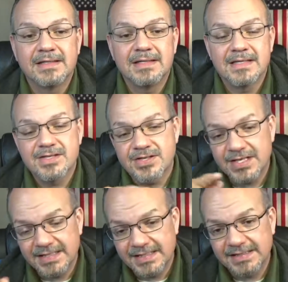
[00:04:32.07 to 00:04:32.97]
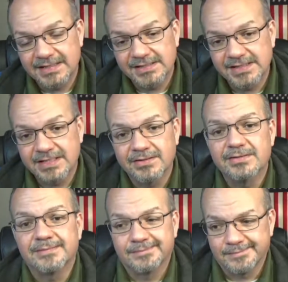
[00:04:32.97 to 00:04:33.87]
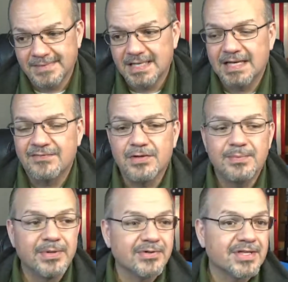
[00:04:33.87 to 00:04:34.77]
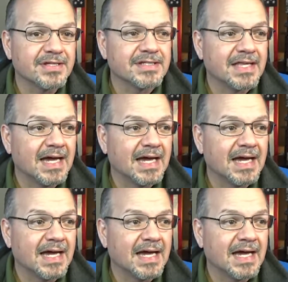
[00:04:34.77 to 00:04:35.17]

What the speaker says: sending the signal, if you boost it to the